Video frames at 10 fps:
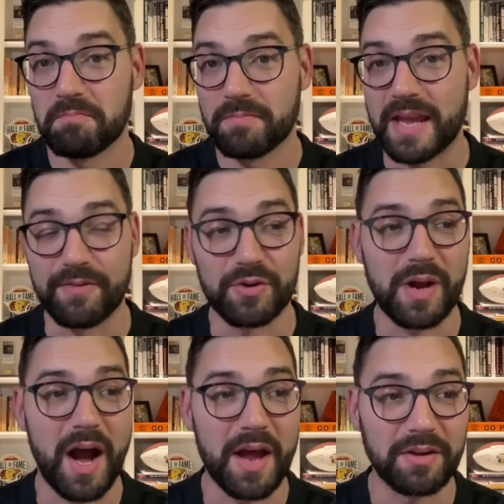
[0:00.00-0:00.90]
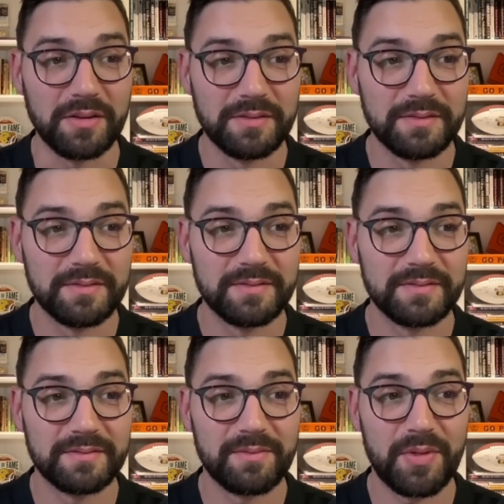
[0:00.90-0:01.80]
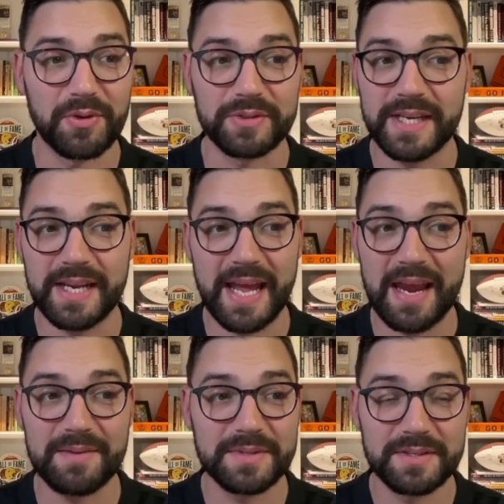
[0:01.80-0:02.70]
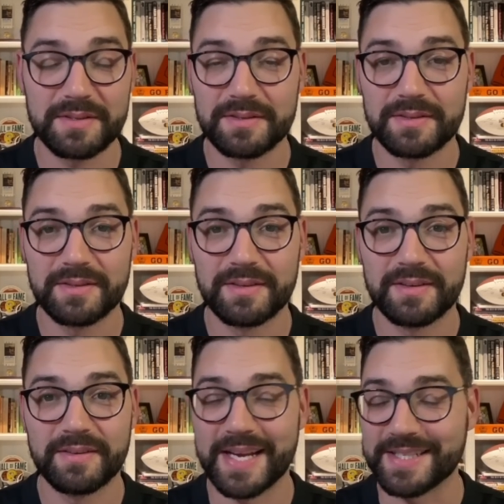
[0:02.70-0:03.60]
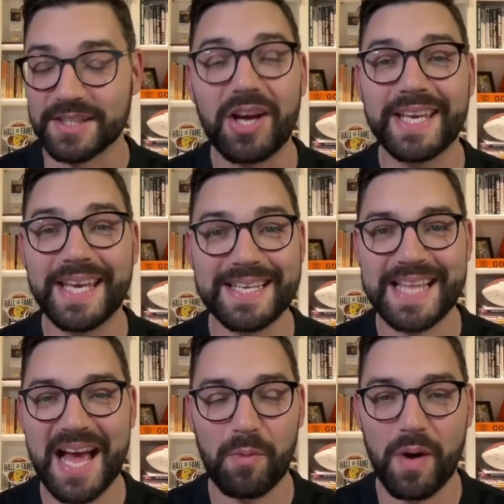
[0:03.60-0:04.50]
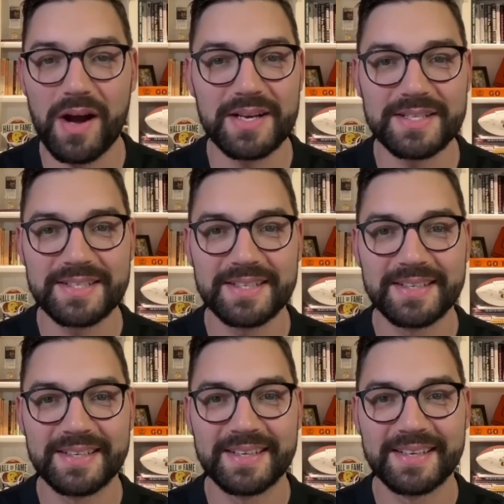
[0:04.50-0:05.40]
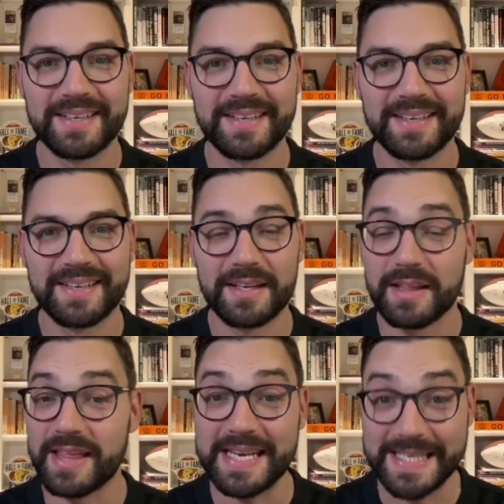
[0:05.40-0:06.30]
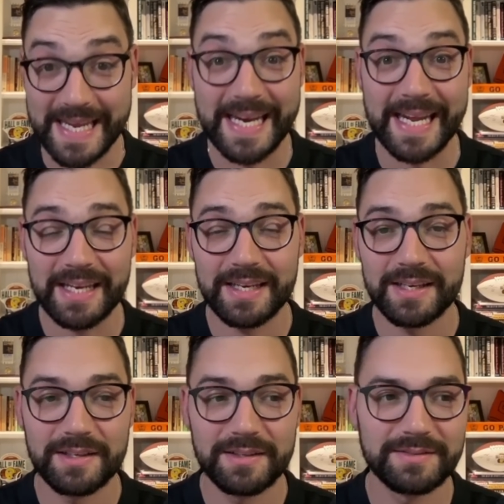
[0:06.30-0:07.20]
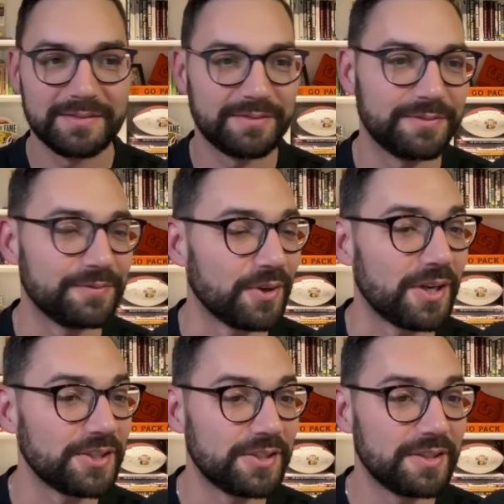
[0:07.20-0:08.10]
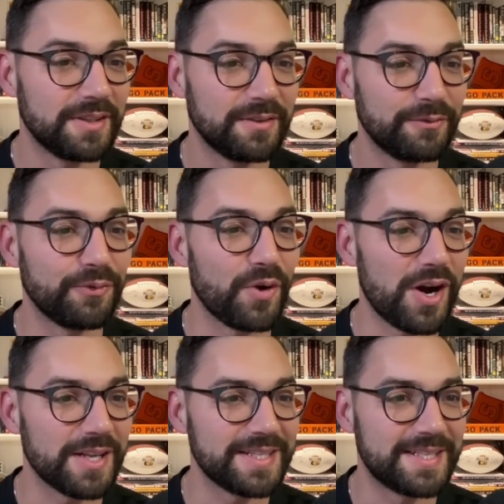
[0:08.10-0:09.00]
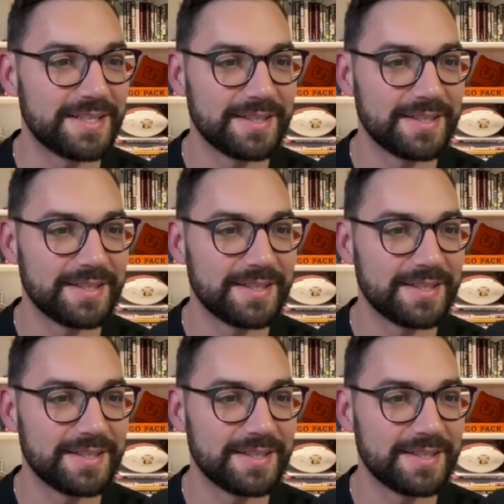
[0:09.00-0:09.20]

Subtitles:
Kevin O'Connell, 13 games. As lucky as that was, they did it. Frauds.